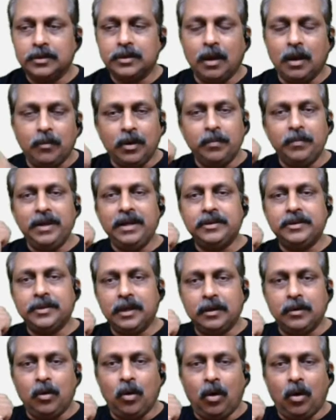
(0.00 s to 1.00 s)
Someone makes a
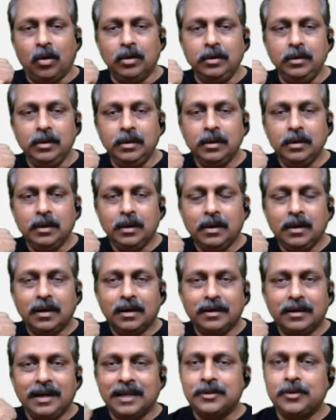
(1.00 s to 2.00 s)
call,
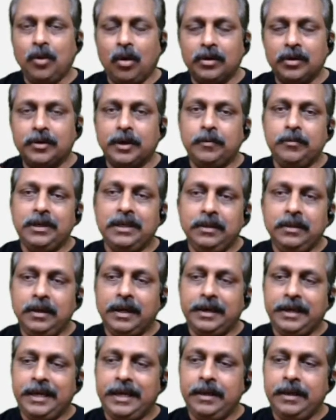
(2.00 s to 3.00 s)
does not reveal the
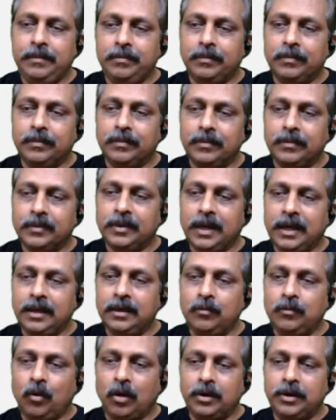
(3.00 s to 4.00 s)
name.
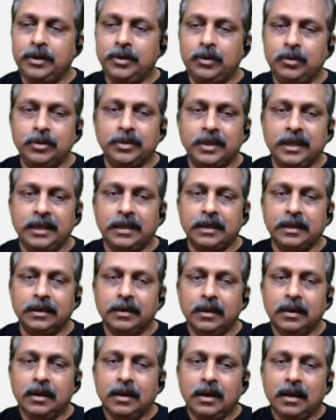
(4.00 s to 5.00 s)
Then what do you say?
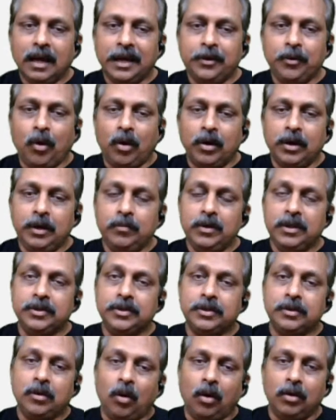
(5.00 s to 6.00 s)
Anonymous
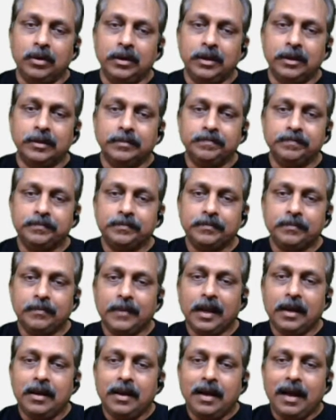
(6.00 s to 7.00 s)
caller.
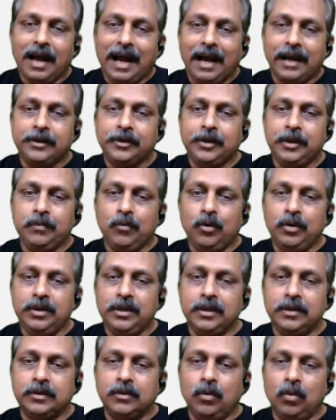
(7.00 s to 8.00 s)

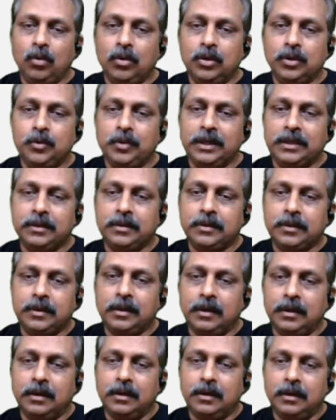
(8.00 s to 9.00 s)
Acrimonious goes with
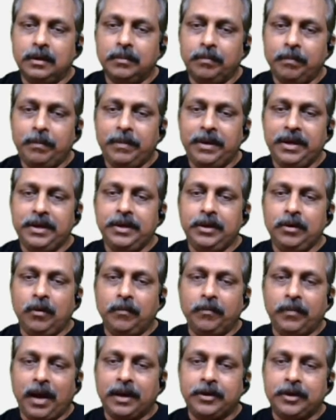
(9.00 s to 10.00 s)
meaning
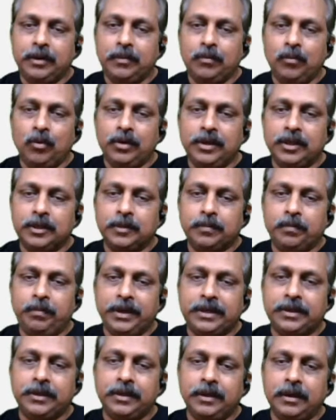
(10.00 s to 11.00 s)
of acrimonious,
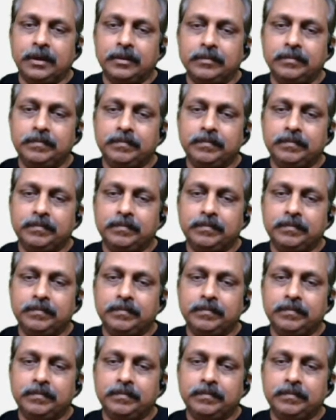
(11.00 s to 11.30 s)
bitter,